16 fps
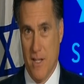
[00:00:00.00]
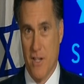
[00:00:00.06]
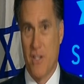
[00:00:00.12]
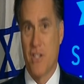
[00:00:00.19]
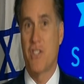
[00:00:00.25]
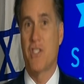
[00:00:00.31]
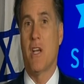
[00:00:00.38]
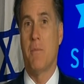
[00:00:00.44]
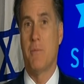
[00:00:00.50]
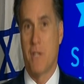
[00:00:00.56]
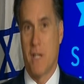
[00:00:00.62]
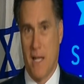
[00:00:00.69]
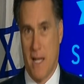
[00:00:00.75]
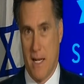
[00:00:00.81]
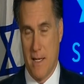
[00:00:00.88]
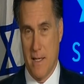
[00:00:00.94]
to
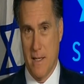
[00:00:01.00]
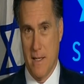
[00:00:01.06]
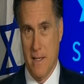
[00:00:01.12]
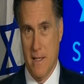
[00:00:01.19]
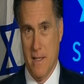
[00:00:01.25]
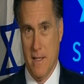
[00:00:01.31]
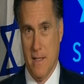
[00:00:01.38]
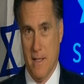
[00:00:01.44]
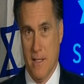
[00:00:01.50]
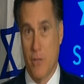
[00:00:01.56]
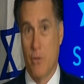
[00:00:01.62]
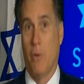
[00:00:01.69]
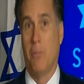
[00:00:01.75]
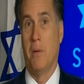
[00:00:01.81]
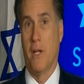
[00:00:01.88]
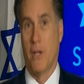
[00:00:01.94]
subjugate, to
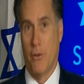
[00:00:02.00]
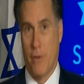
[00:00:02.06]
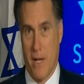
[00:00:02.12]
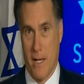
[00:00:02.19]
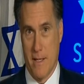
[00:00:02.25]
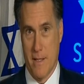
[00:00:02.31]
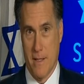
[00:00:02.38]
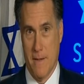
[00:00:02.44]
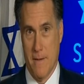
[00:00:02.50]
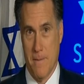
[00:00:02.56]
obliterate.